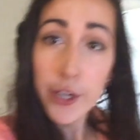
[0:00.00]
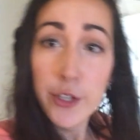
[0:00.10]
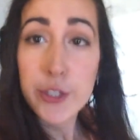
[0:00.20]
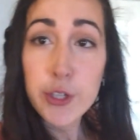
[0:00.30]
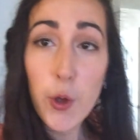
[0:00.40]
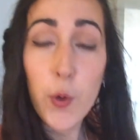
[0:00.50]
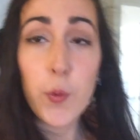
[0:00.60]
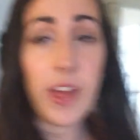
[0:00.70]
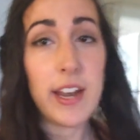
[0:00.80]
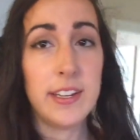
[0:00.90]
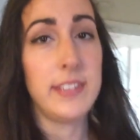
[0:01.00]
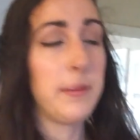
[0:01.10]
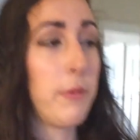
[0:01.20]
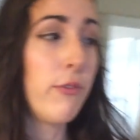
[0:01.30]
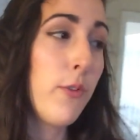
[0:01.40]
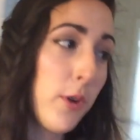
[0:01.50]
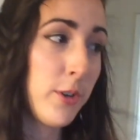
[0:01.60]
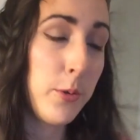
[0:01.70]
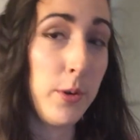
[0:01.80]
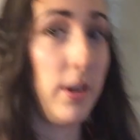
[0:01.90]
So that is the before
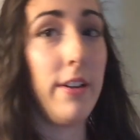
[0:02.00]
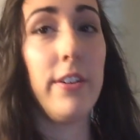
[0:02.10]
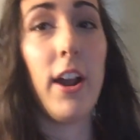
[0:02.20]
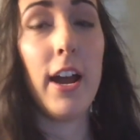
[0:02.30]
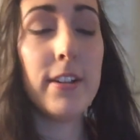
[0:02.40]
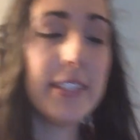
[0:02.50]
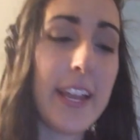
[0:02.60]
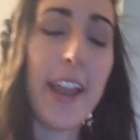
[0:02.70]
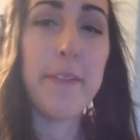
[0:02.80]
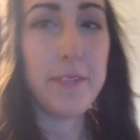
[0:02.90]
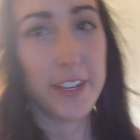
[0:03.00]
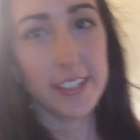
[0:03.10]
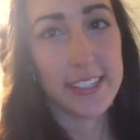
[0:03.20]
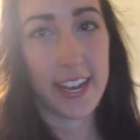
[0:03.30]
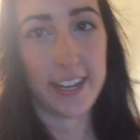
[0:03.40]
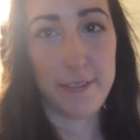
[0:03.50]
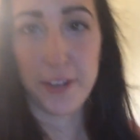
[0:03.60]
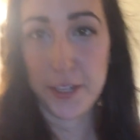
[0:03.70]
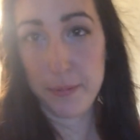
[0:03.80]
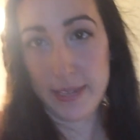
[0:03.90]
tour of our house and I'm very excited for
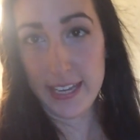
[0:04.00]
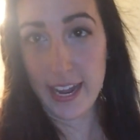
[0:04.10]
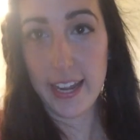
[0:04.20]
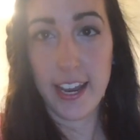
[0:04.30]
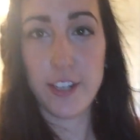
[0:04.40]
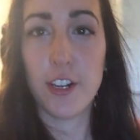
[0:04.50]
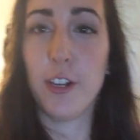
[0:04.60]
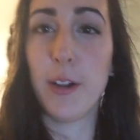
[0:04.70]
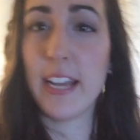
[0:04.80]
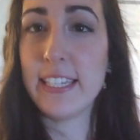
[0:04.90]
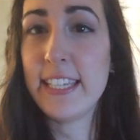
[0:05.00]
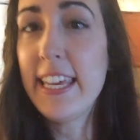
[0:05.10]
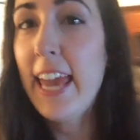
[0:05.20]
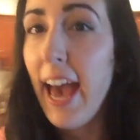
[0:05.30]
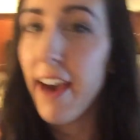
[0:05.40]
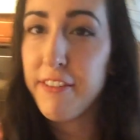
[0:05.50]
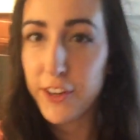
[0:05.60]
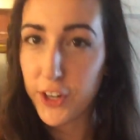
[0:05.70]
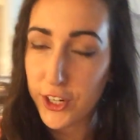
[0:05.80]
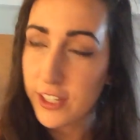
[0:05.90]
it to be done and show you guys the
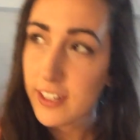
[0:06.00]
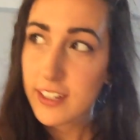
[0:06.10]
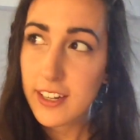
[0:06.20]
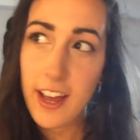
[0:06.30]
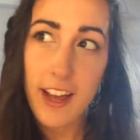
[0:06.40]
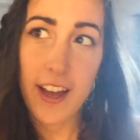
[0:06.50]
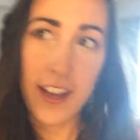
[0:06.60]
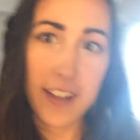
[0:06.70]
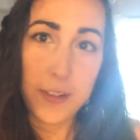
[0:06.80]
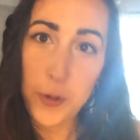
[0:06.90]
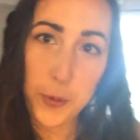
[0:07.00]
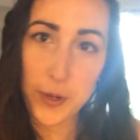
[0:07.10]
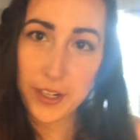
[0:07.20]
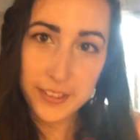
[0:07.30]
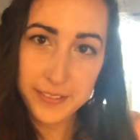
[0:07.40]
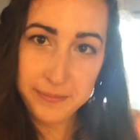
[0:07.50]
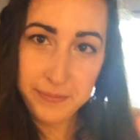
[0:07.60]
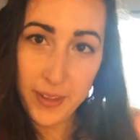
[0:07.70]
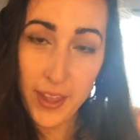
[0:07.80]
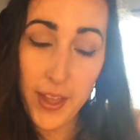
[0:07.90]
after tour.
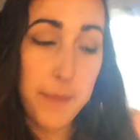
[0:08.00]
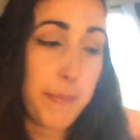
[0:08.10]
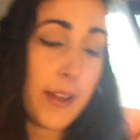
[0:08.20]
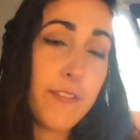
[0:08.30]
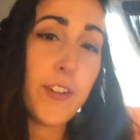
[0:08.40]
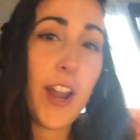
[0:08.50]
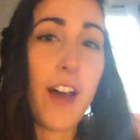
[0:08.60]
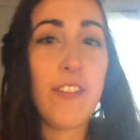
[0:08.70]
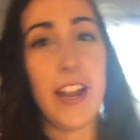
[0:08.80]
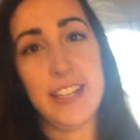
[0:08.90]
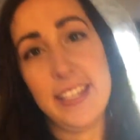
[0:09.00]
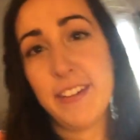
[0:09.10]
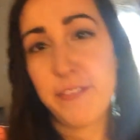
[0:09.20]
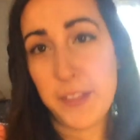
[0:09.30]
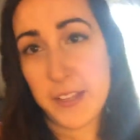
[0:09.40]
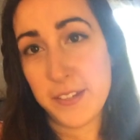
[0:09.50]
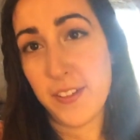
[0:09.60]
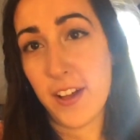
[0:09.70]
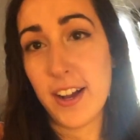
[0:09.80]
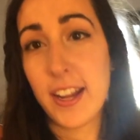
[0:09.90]
But for now, that is it for this
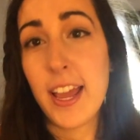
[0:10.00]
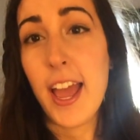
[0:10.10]
vlog.